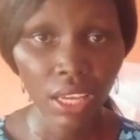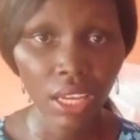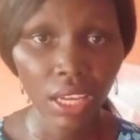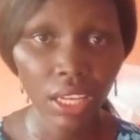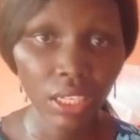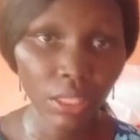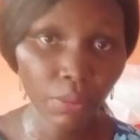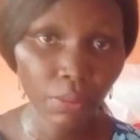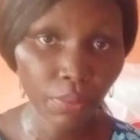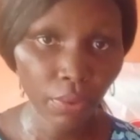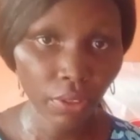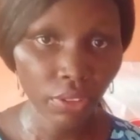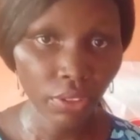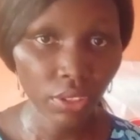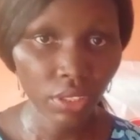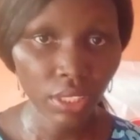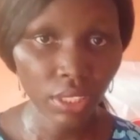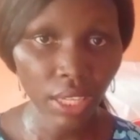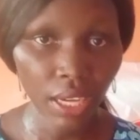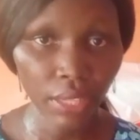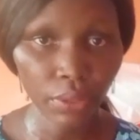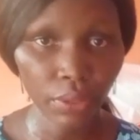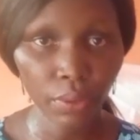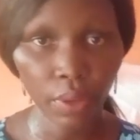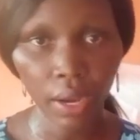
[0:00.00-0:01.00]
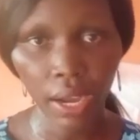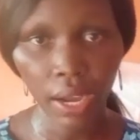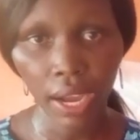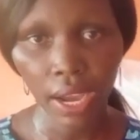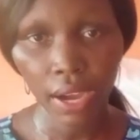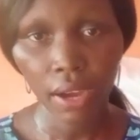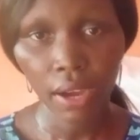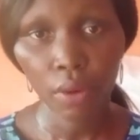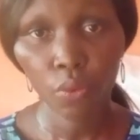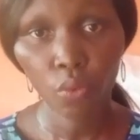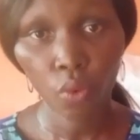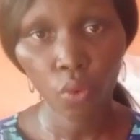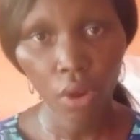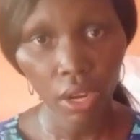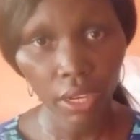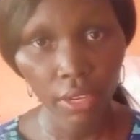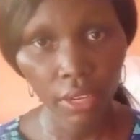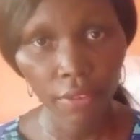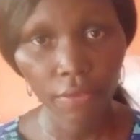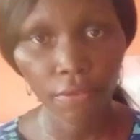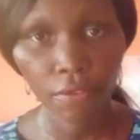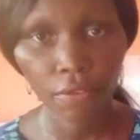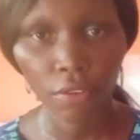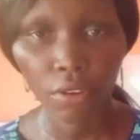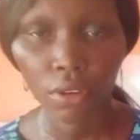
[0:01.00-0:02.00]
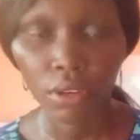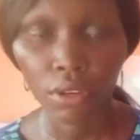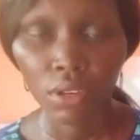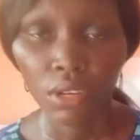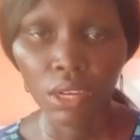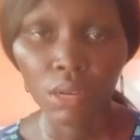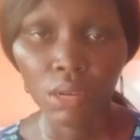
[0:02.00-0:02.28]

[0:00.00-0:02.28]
anybody that you are working for.